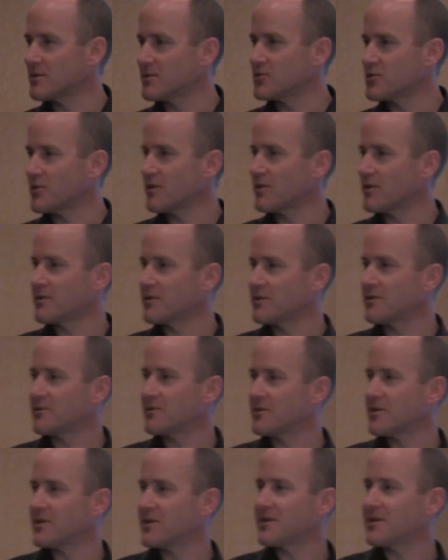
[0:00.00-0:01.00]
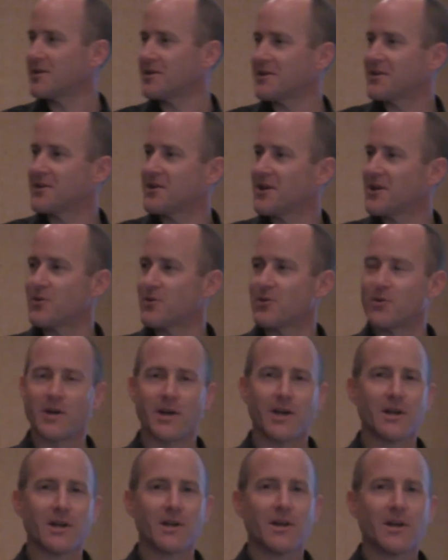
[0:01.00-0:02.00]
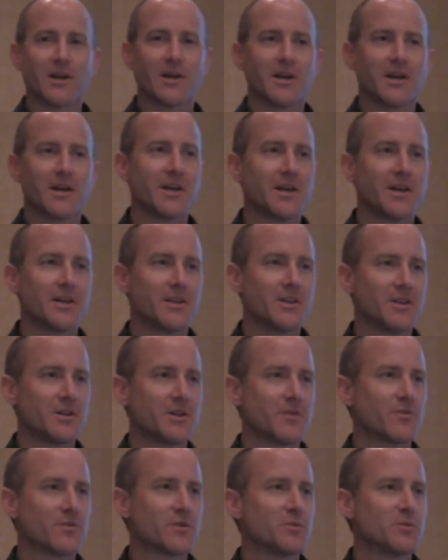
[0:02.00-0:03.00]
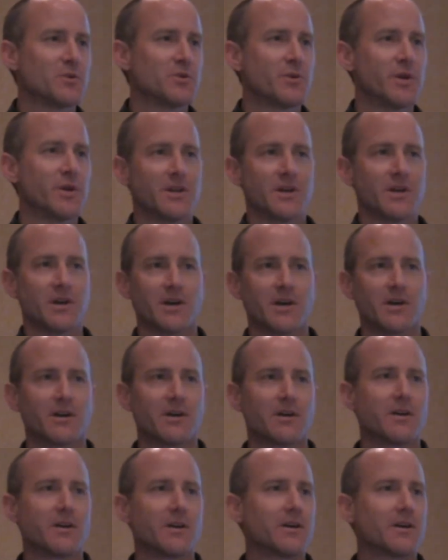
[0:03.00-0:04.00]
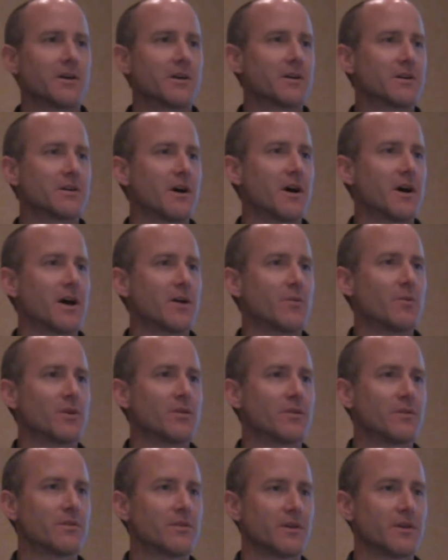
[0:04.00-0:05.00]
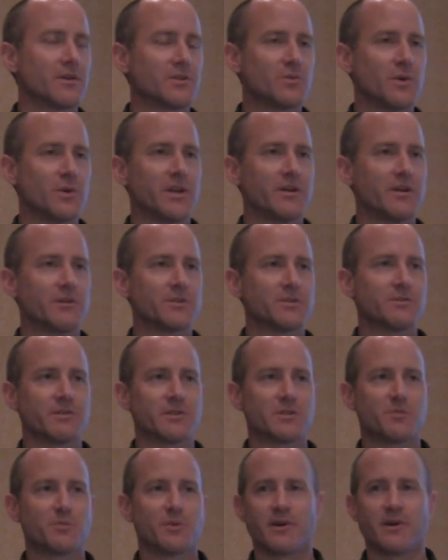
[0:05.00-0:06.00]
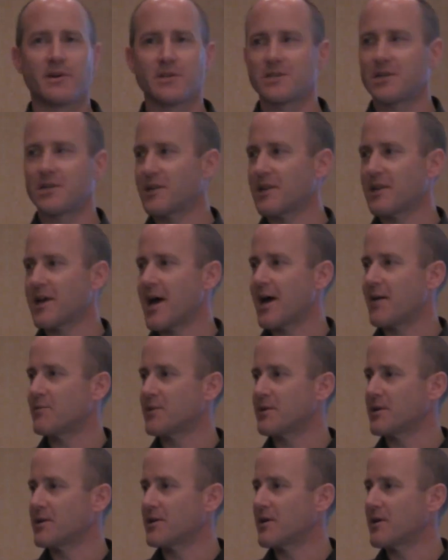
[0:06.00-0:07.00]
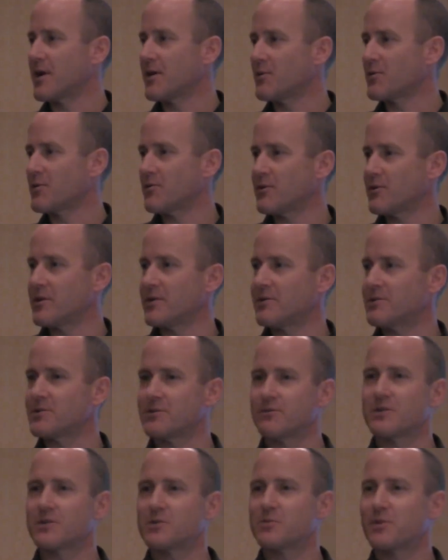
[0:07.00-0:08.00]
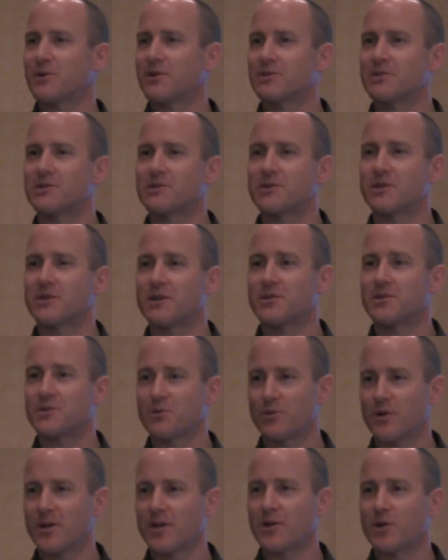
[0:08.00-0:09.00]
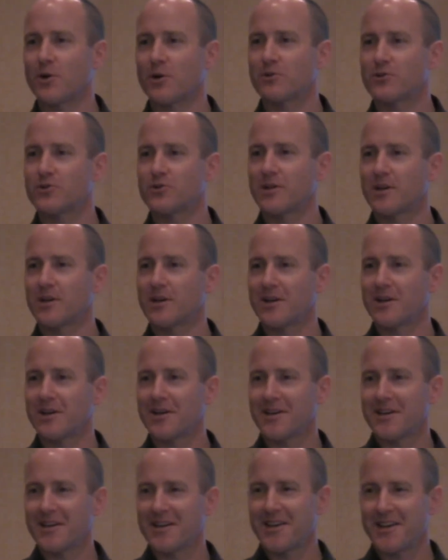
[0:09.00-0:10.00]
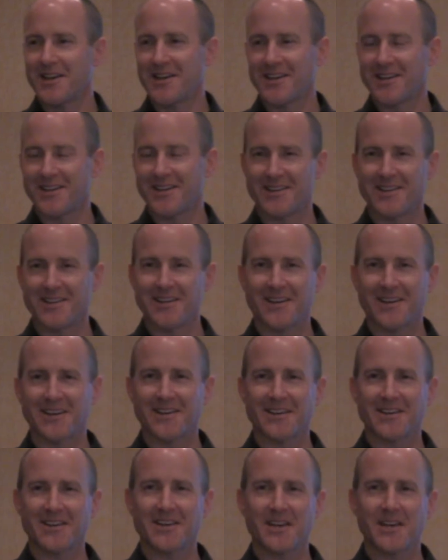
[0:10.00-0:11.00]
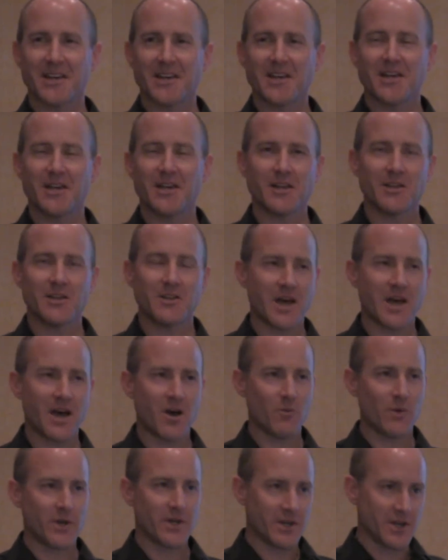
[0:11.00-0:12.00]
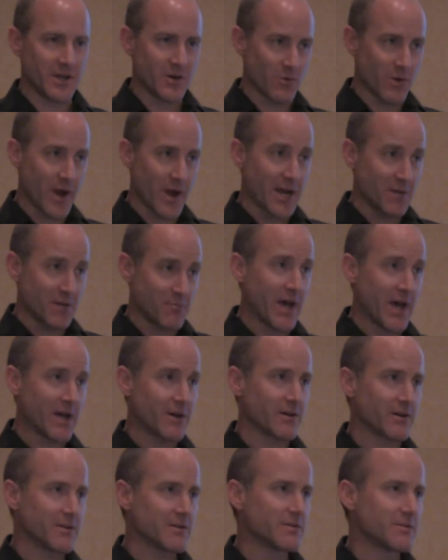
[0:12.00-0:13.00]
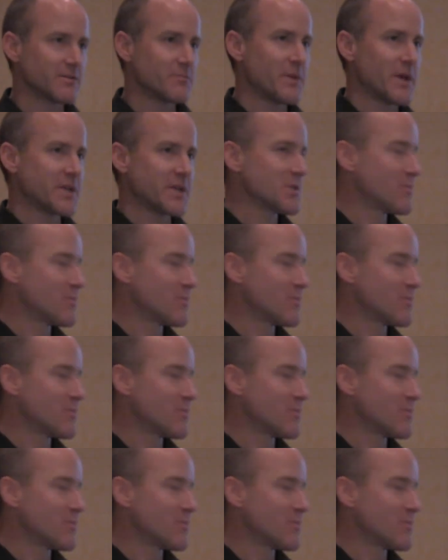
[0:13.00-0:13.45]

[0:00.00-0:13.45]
John here the other night. The difference between a guy with 20 years of experience in a lab and a guy with 30 years of experience as a running coach, and how we can interact better based